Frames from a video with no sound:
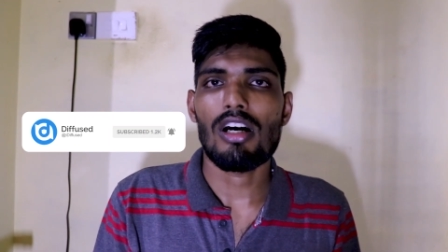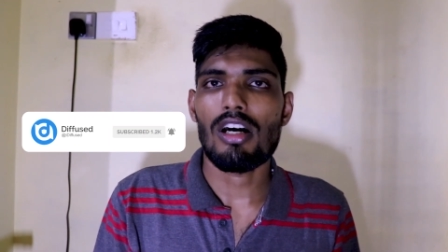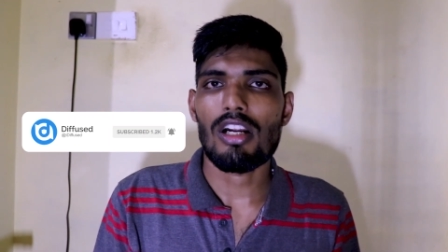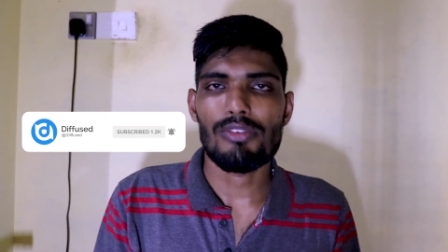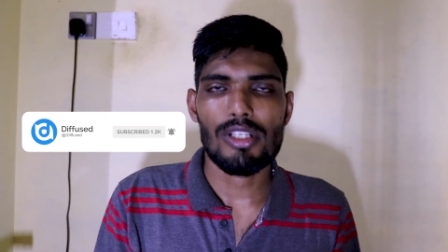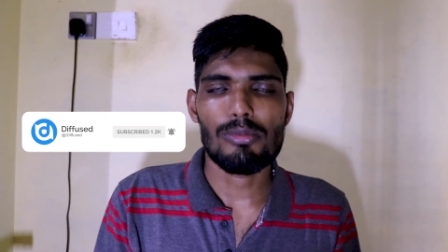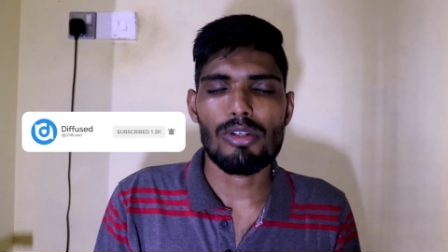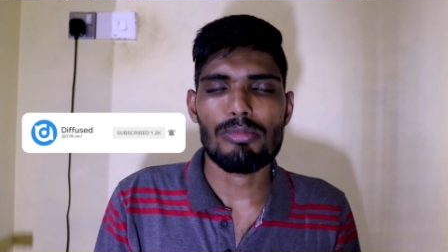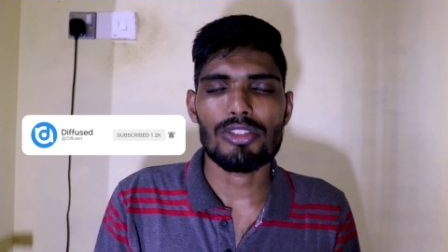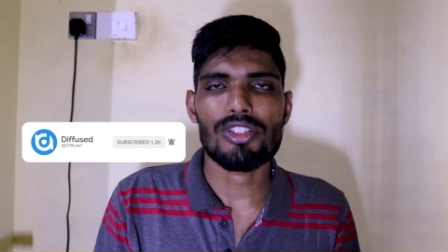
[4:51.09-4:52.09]
are available
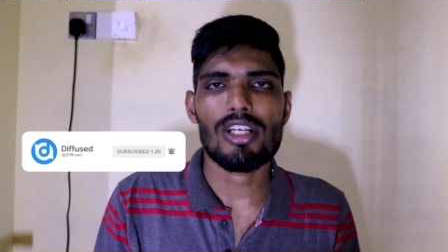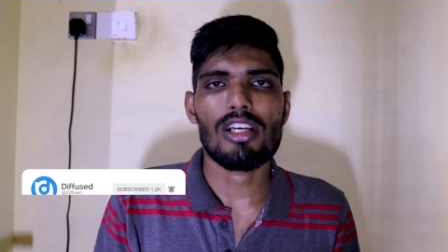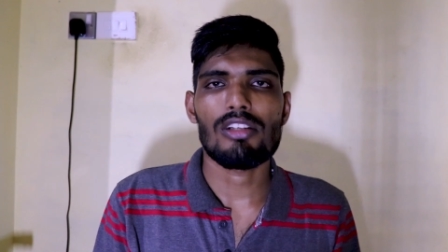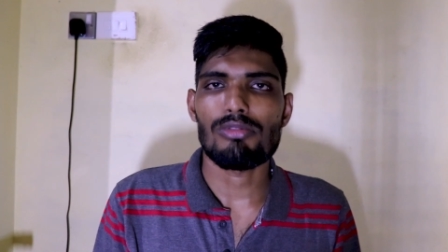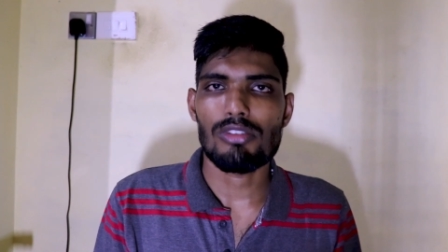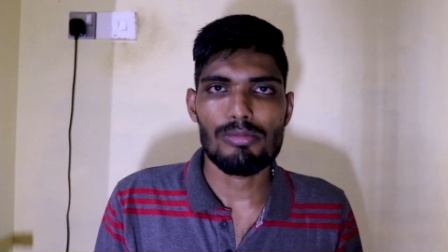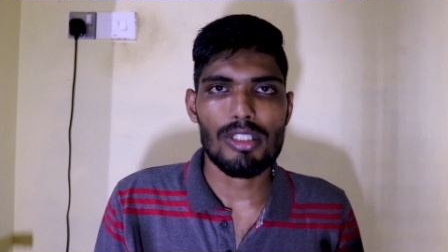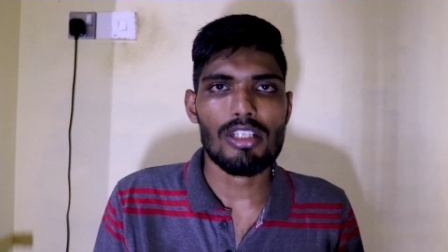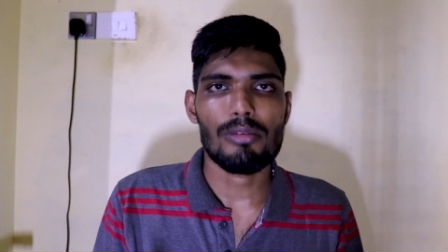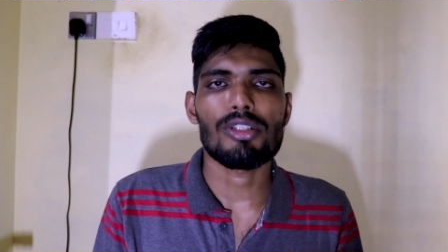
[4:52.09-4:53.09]
on my channel and will
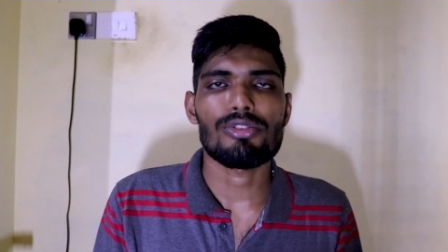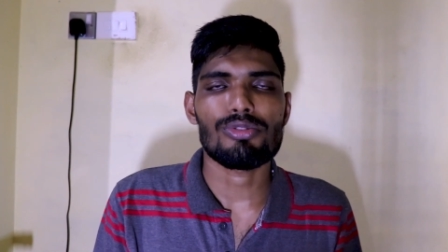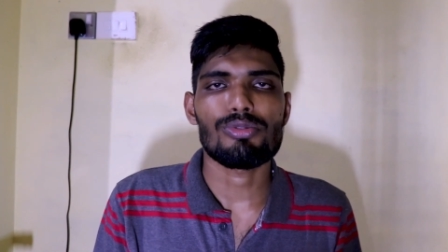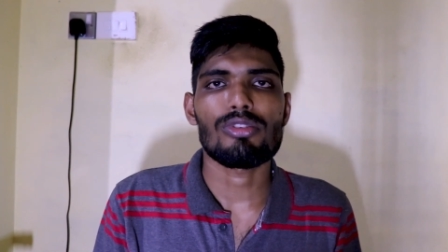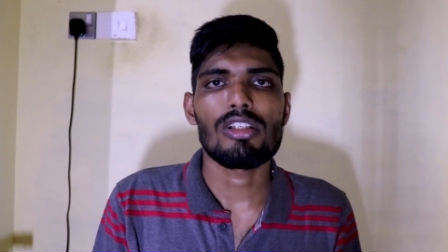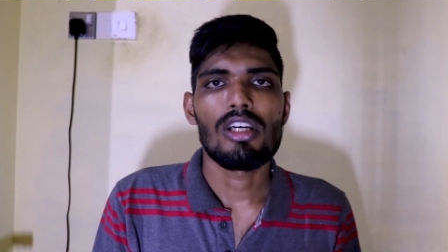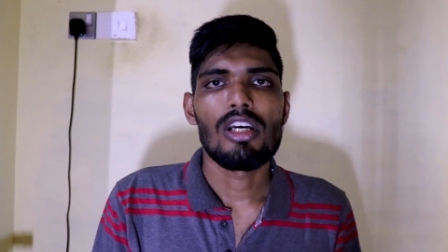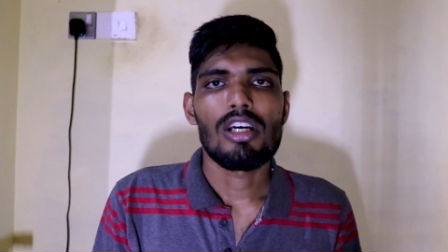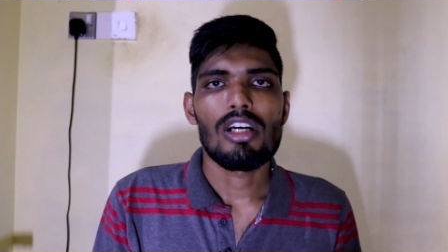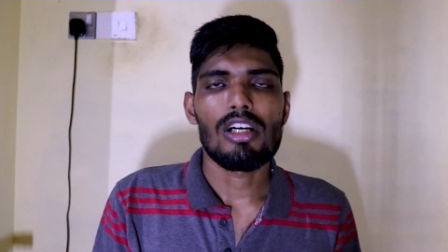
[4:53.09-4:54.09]
be coming soon
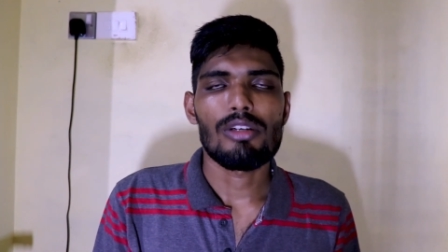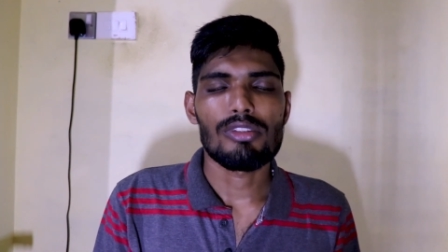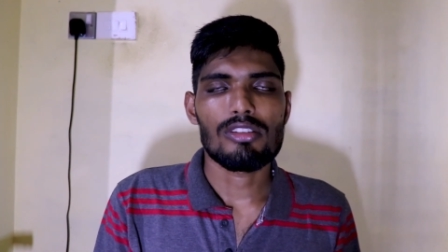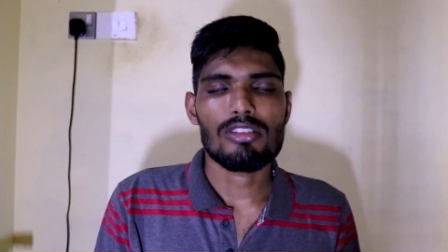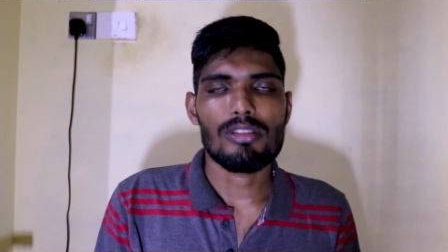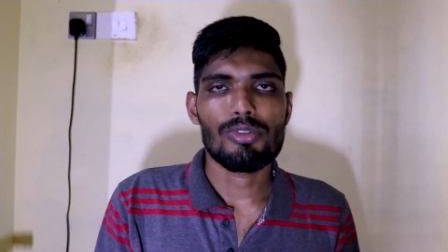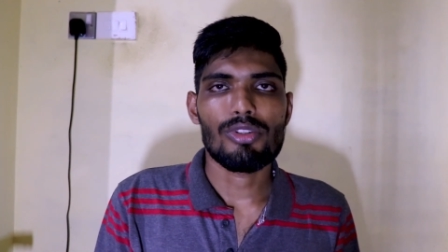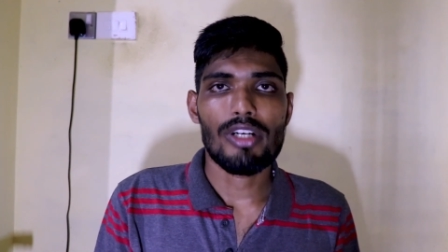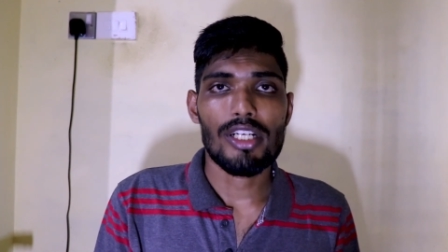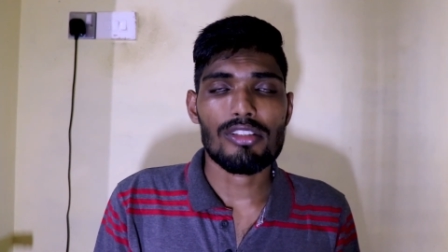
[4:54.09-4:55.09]
uh, with some
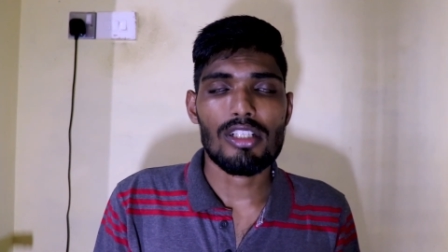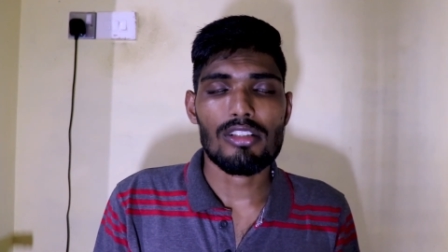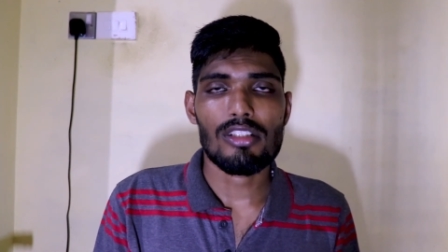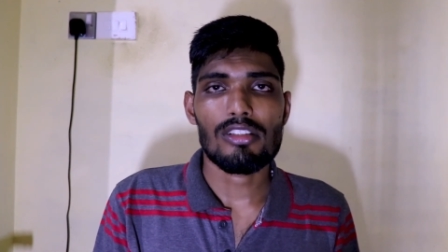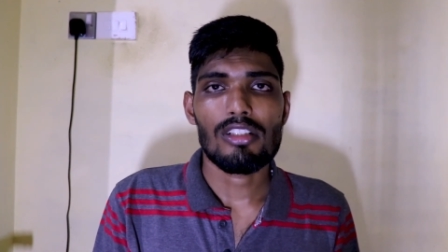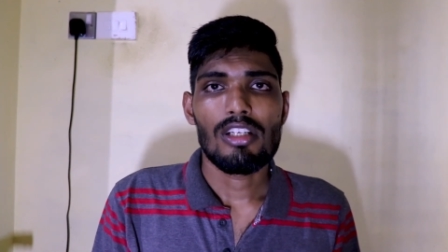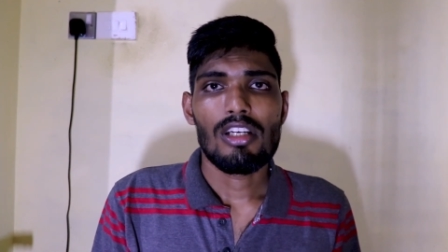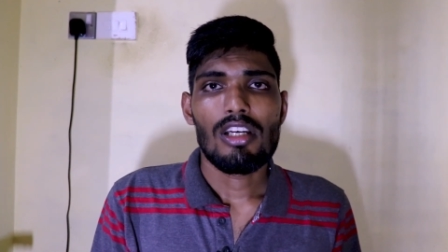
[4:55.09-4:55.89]
more greater content